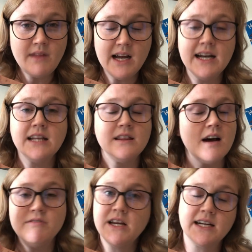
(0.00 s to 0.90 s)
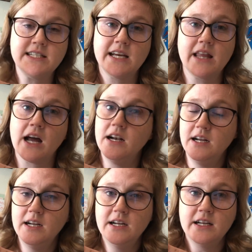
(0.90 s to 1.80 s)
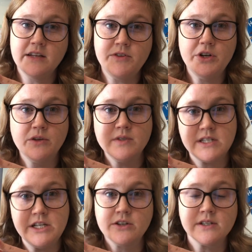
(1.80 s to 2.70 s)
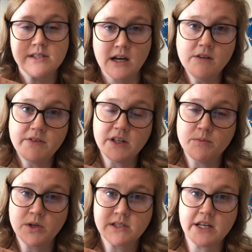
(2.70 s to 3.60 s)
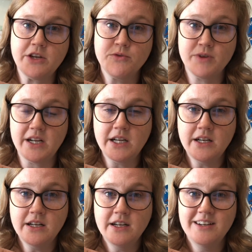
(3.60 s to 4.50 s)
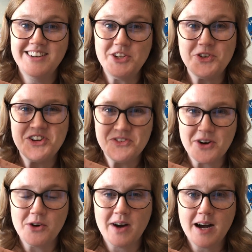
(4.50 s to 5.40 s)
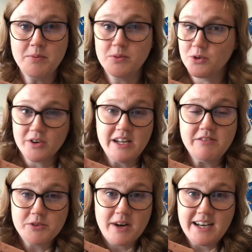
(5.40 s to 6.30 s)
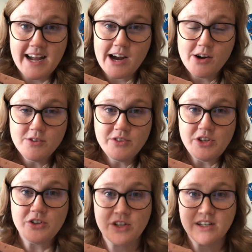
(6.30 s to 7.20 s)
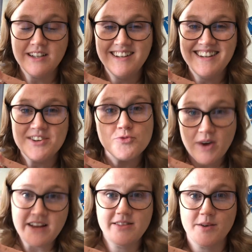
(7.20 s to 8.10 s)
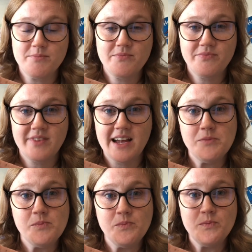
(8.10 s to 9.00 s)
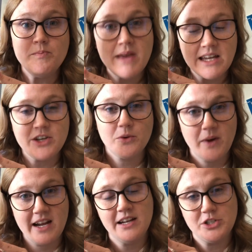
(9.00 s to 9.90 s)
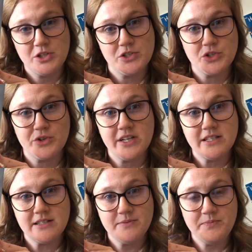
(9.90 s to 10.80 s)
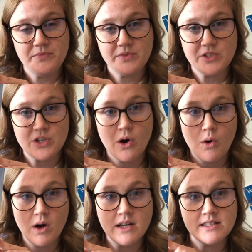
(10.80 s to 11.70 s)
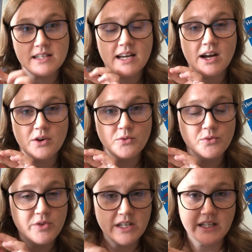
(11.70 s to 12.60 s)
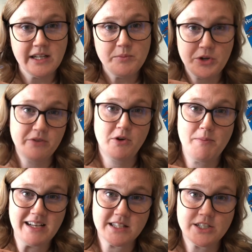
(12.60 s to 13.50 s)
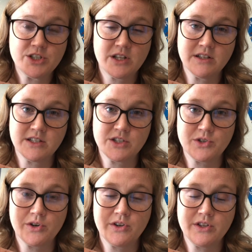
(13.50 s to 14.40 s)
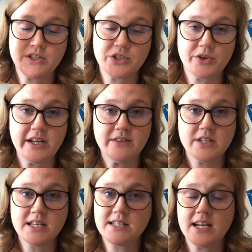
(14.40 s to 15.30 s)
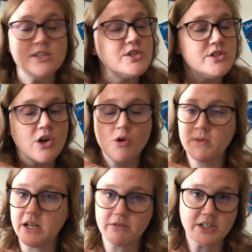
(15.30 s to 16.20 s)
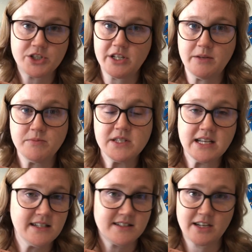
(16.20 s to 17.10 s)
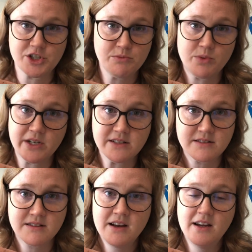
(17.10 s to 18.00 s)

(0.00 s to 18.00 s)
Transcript: And I love the idea that if you don't see yourself in the books that you read, you can grow up, or even right now, you could write them and make your way into the stories. So it's a really beautiful message that this, sto this story gives us and so many rich themes and discussion points.